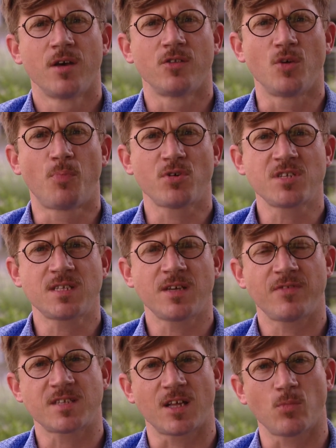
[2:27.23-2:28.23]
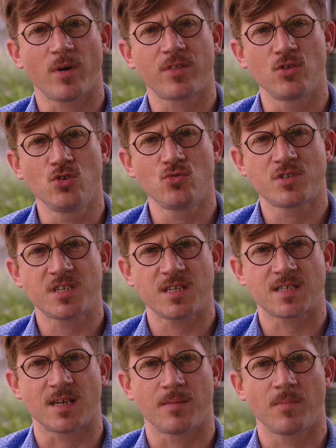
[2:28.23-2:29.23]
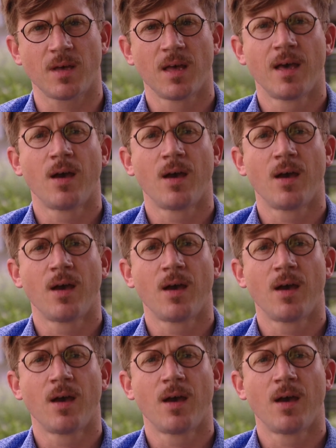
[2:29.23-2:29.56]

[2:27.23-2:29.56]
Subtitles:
the positive is that with the new system,